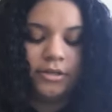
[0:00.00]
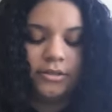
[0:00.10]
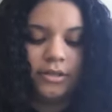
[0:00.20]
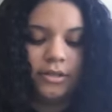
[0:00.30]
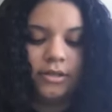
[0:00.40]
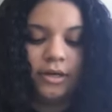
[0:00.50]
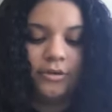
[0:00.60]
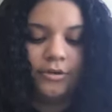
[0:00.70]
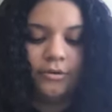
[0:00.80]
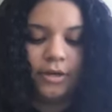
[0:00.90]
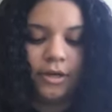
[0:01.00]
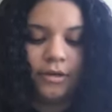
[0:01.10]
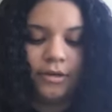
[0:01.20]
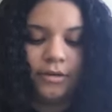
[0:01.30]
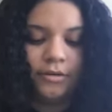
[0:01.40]
trying to say. I don't
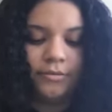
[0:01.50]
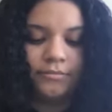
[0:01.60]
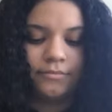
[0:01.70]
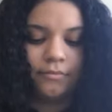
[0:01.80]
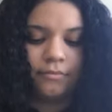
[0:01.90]
care to hear it.